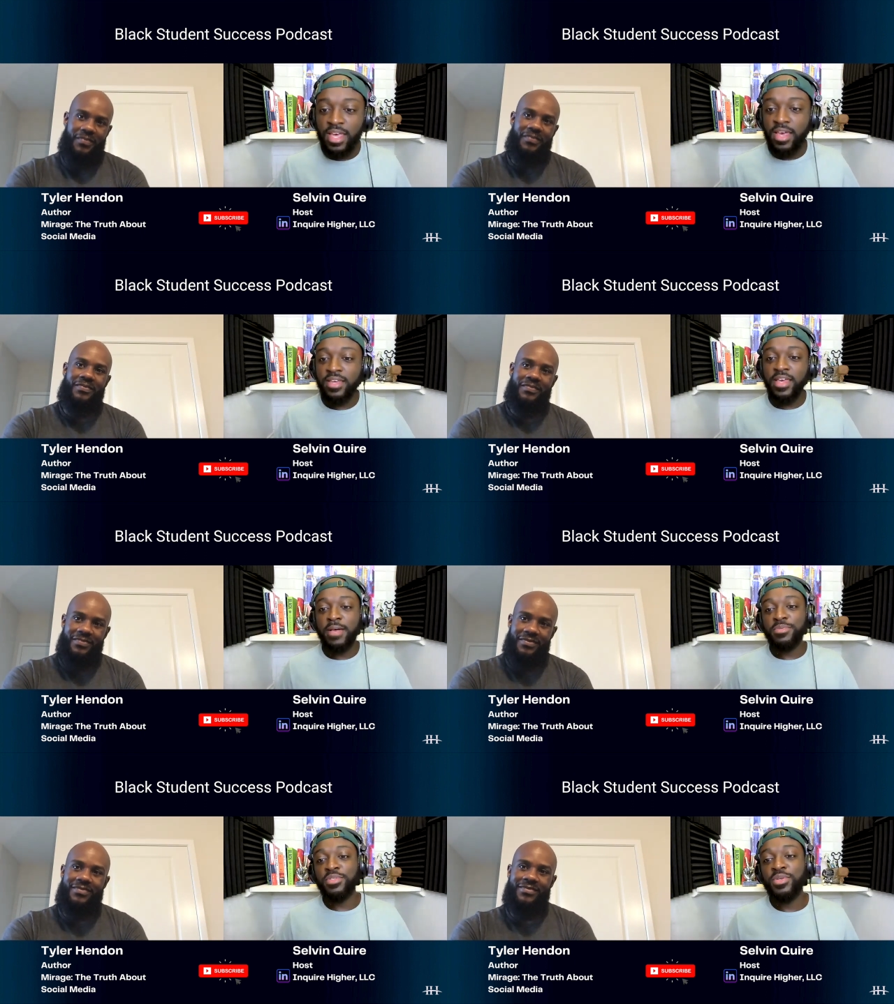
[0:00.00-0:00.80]
Speaker 1: Yeah,
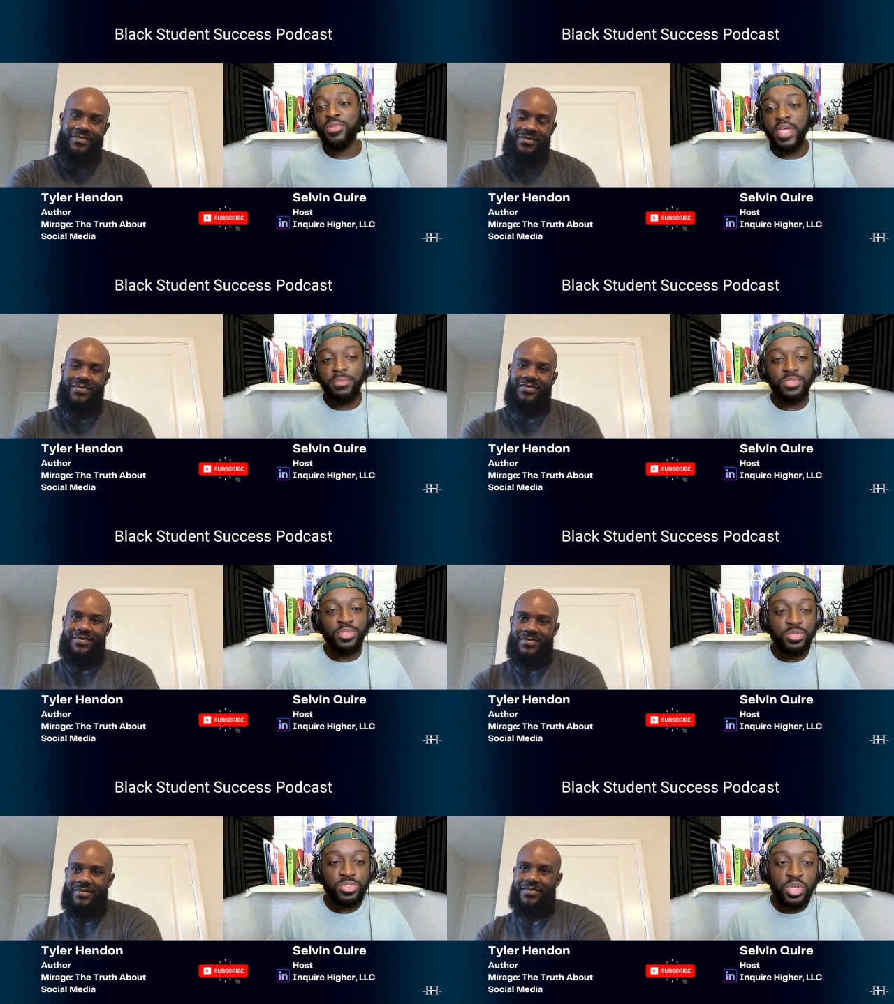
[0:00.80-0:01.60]
yeah, absolutely.
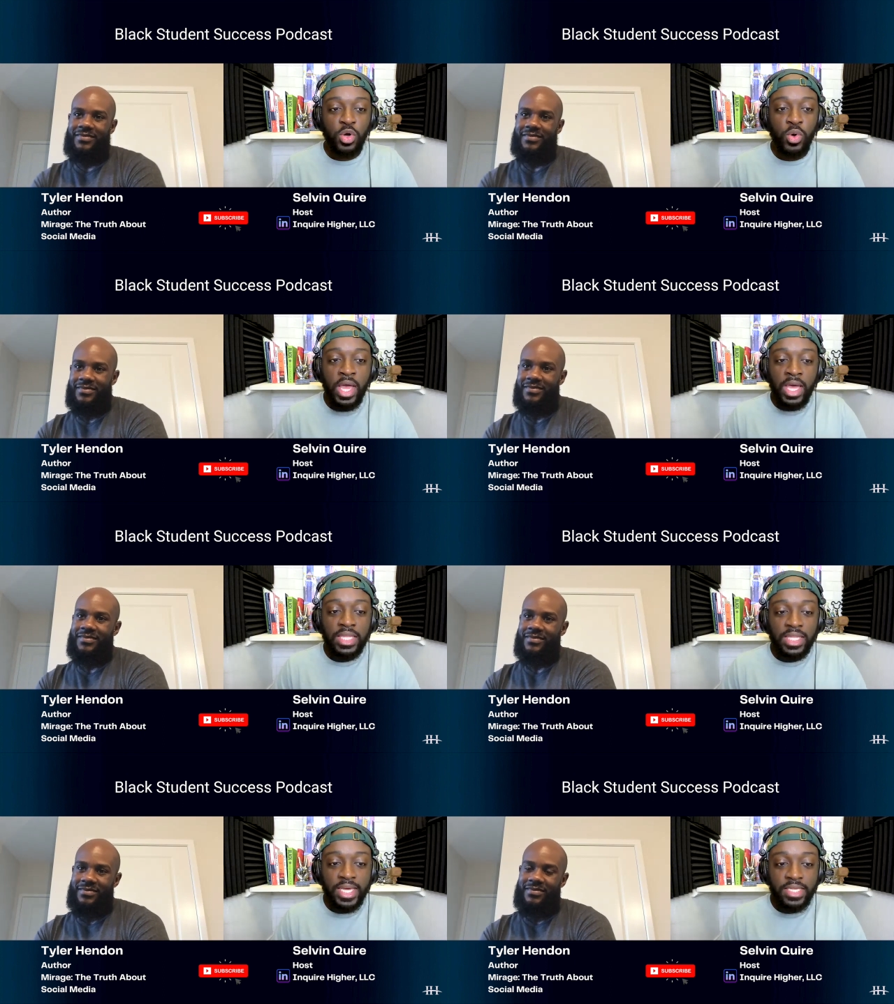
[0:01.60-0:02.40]
Absolutely. So
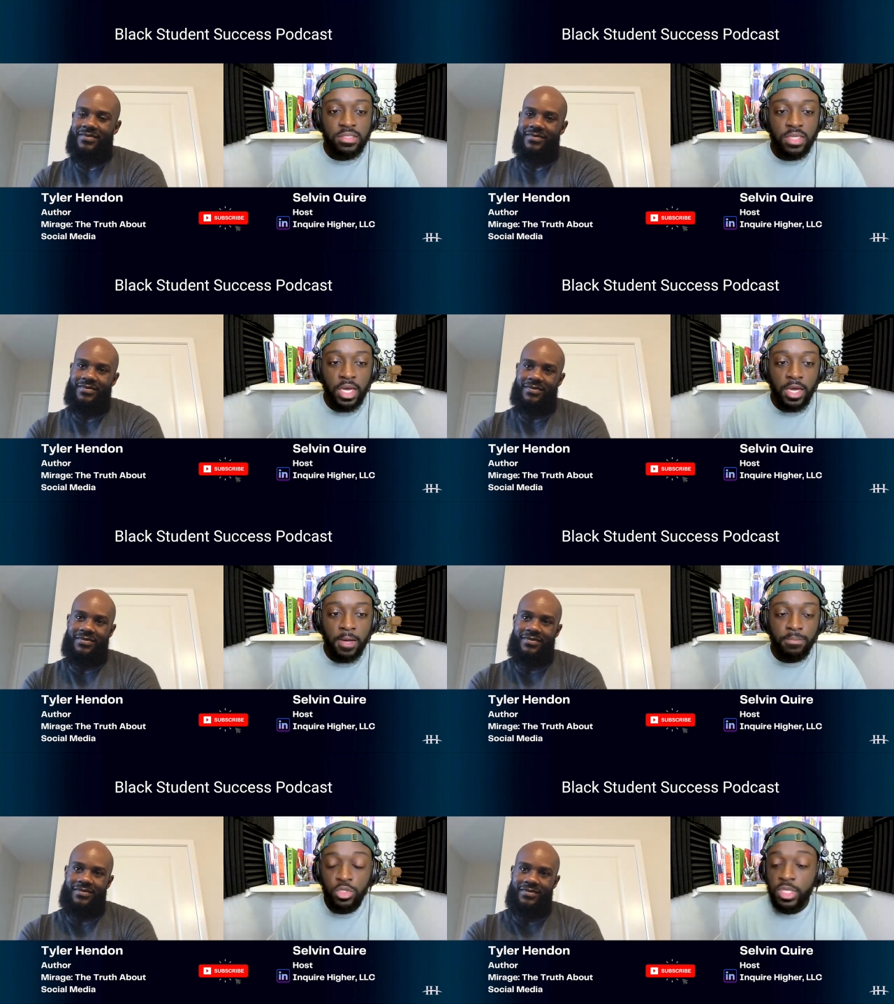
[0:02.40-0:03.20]
let's
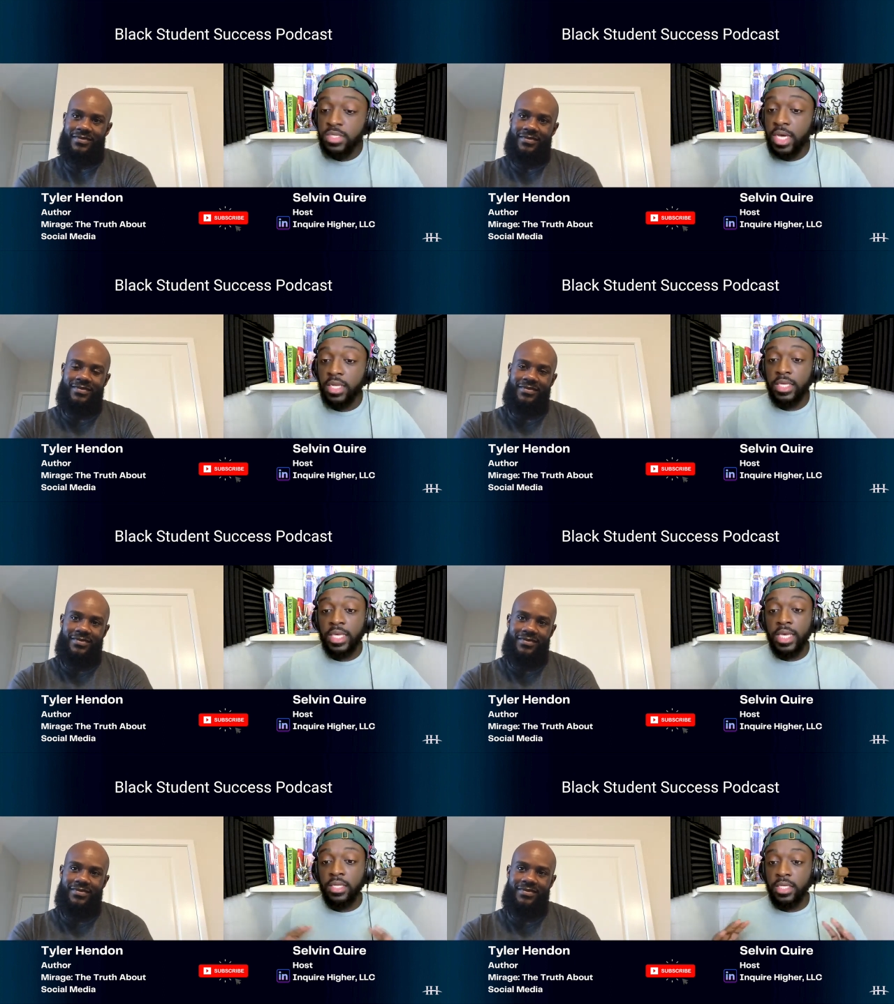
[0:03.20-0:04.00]
um so let's kind
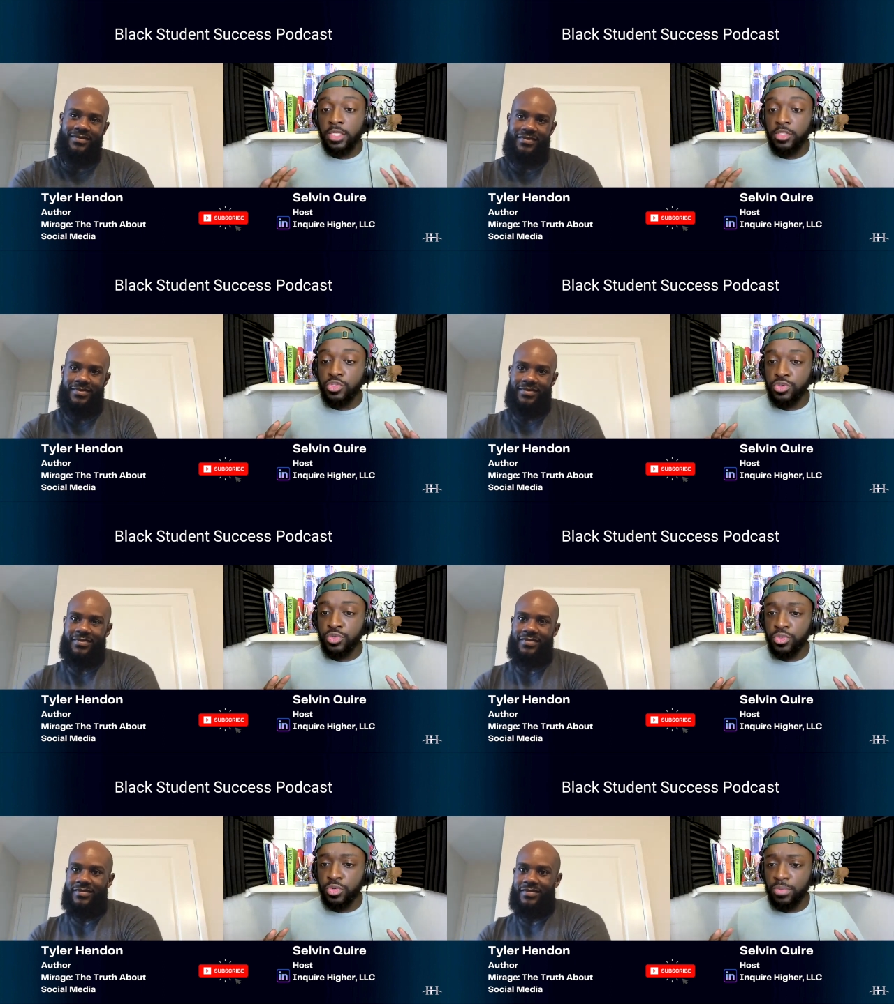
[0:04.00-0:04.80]
of get
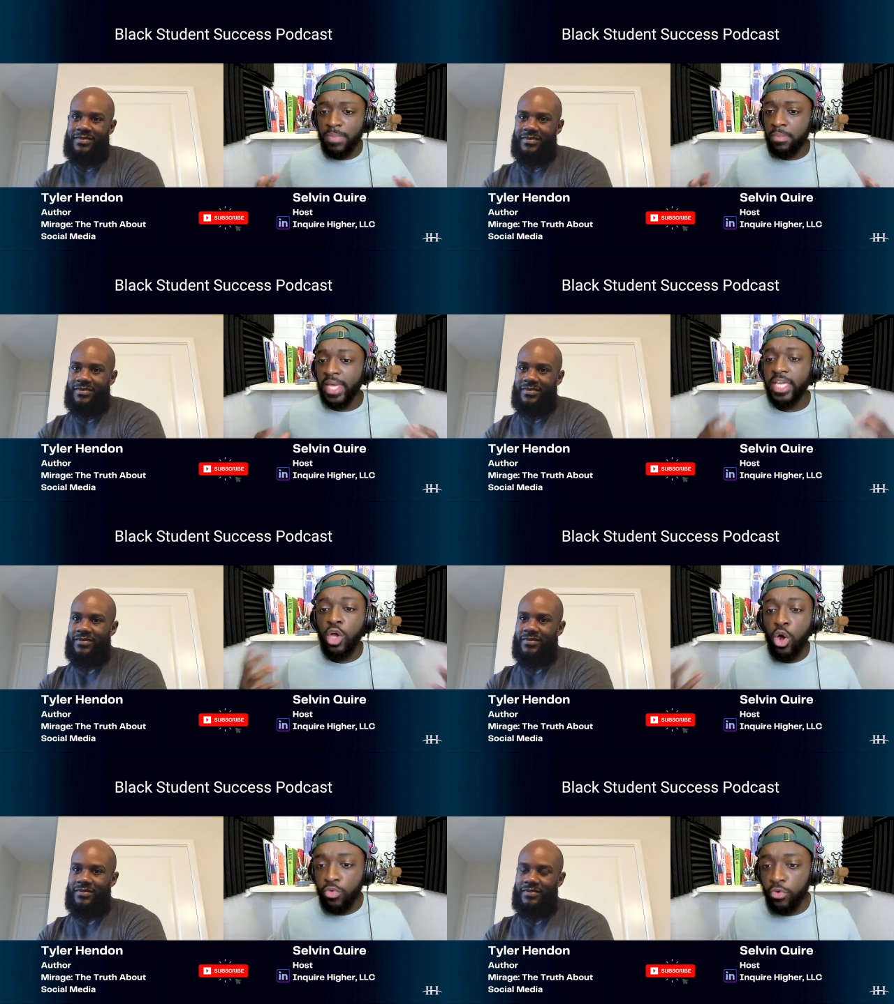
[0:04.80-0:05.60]
into maybe
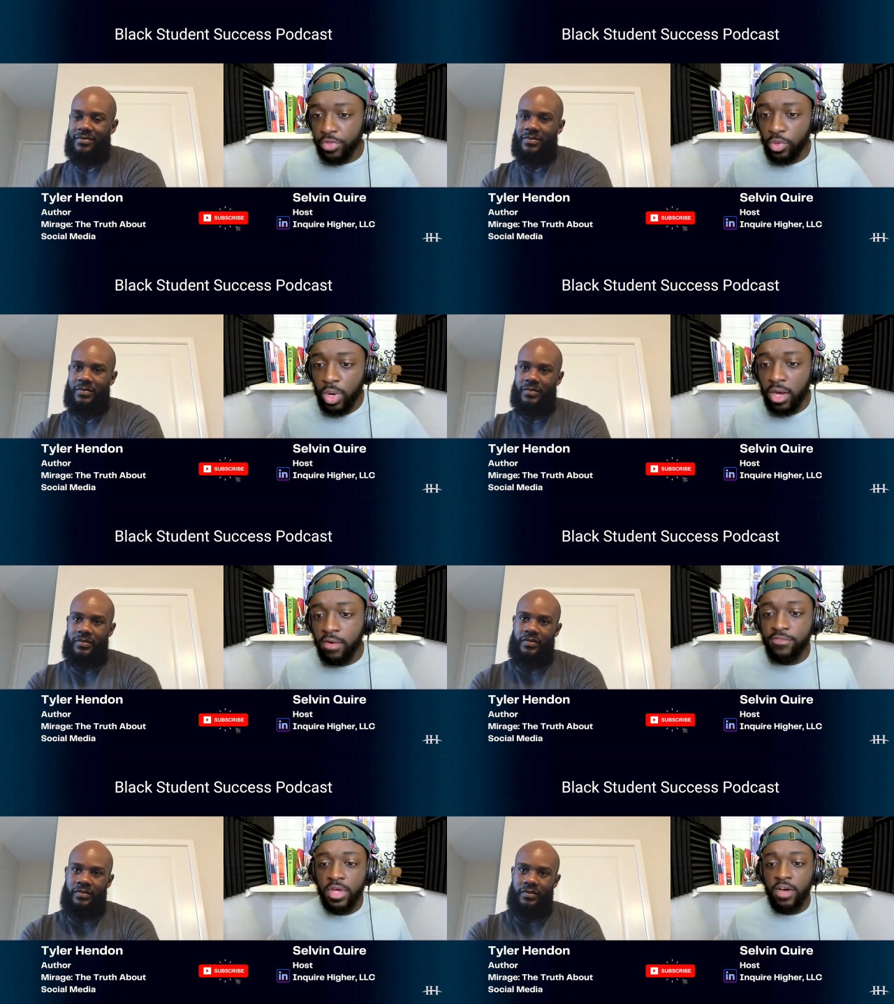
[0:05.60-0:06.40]
like an overview
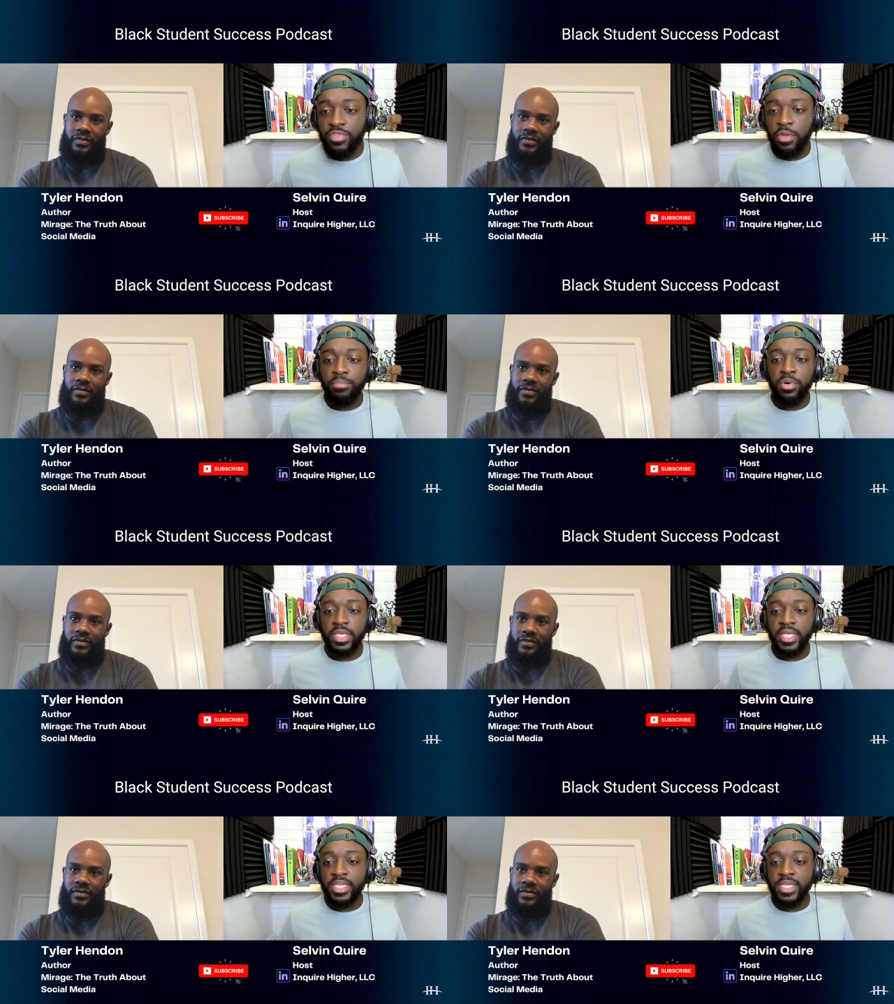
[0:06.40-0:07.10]
of of the book